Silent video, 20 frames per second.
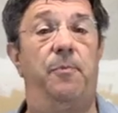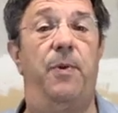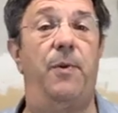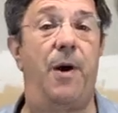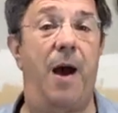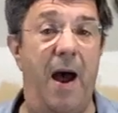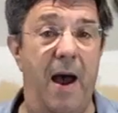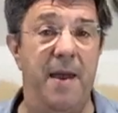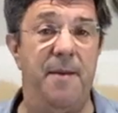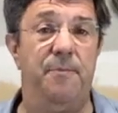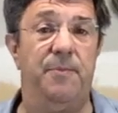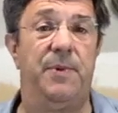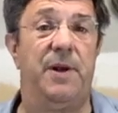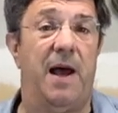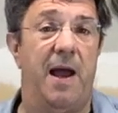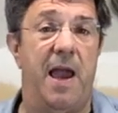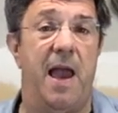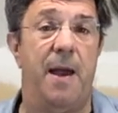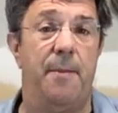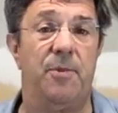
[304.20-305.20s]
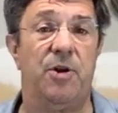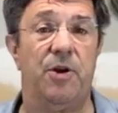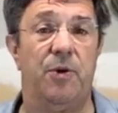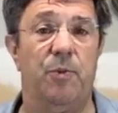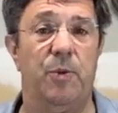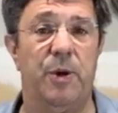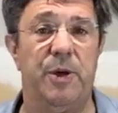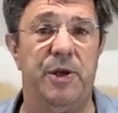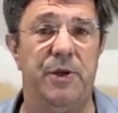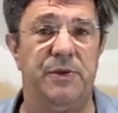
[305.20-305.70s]
pipe diameter
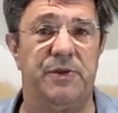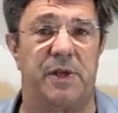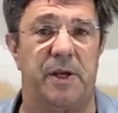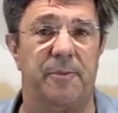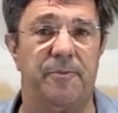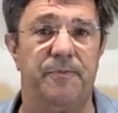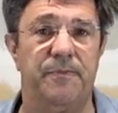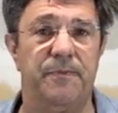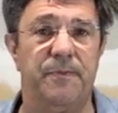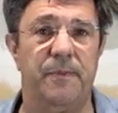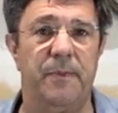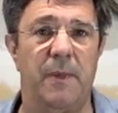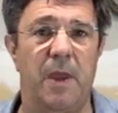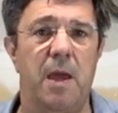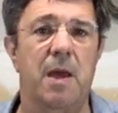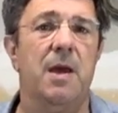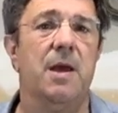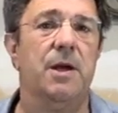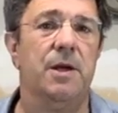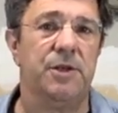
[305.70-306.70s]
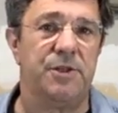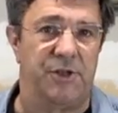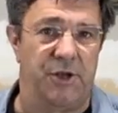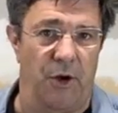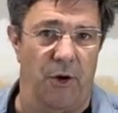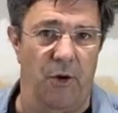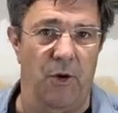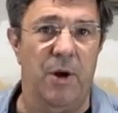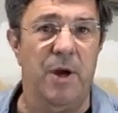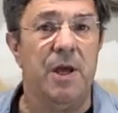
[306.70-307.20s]
we're using.
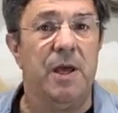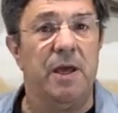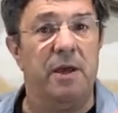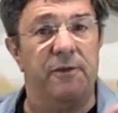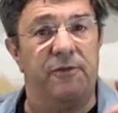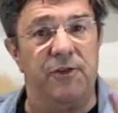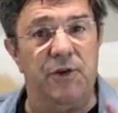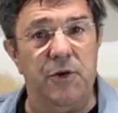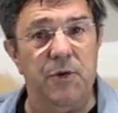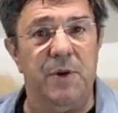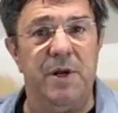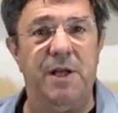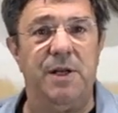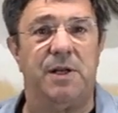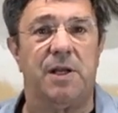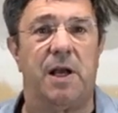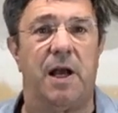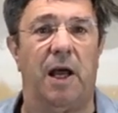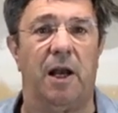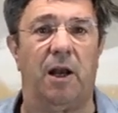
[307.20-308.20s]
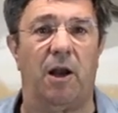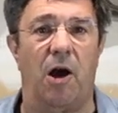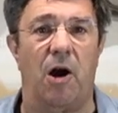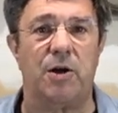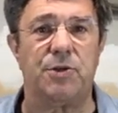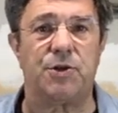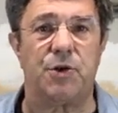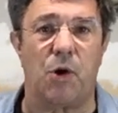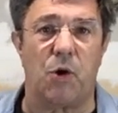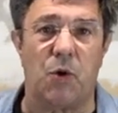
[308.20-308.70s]
So if you need to cut
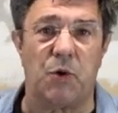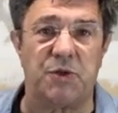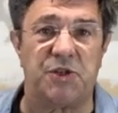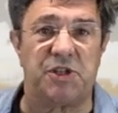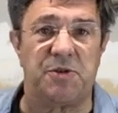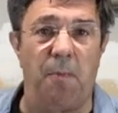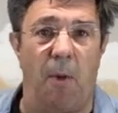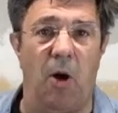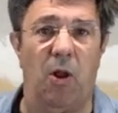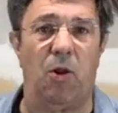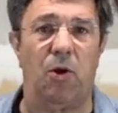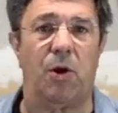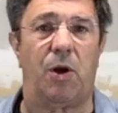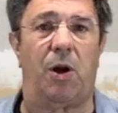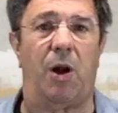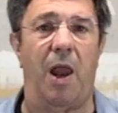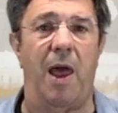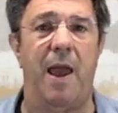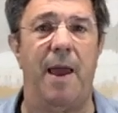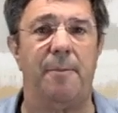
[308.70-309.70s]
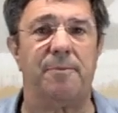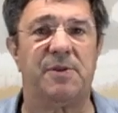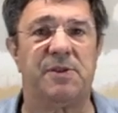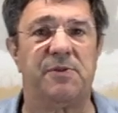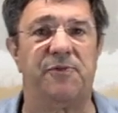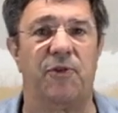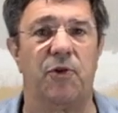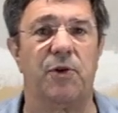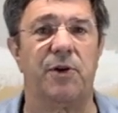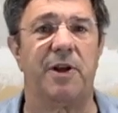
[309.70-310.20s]
larger or smaller clamps
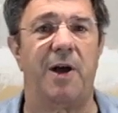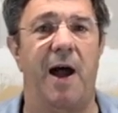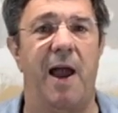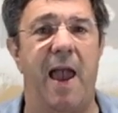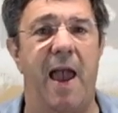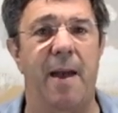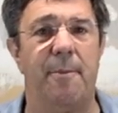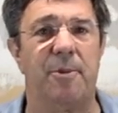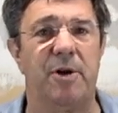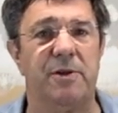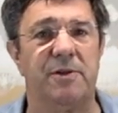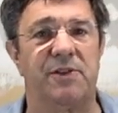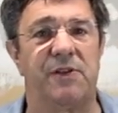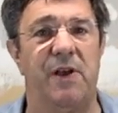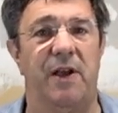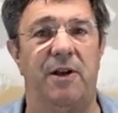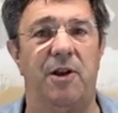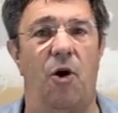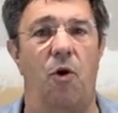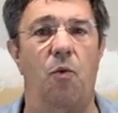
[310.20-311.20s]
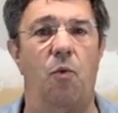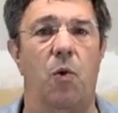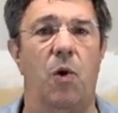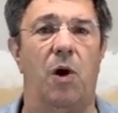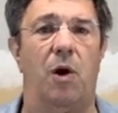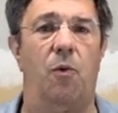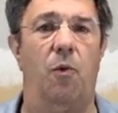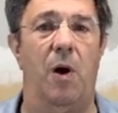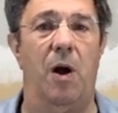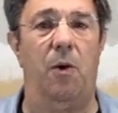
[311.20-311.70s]
for diameters that don't
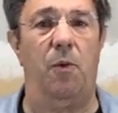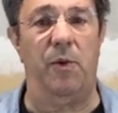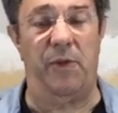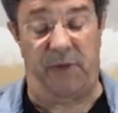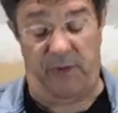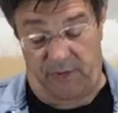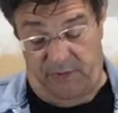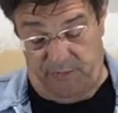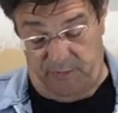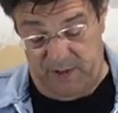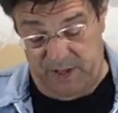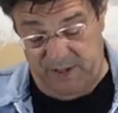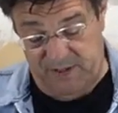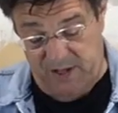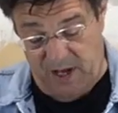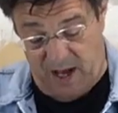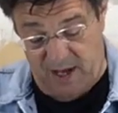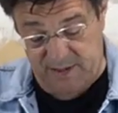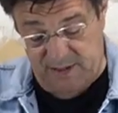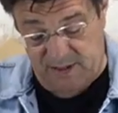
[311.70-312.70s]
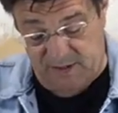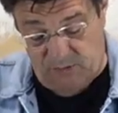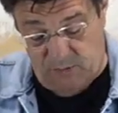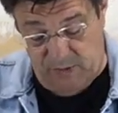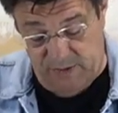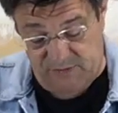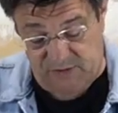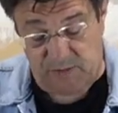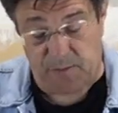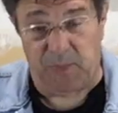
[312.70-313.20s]
work well with the 3 sizes
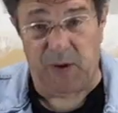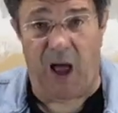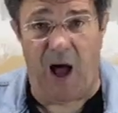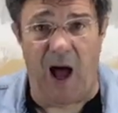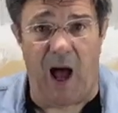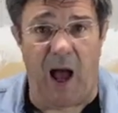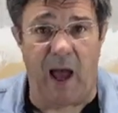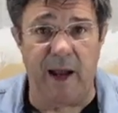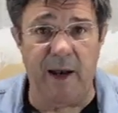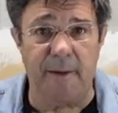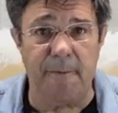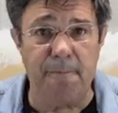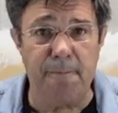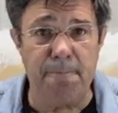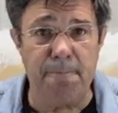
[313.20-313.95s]
we've supplied,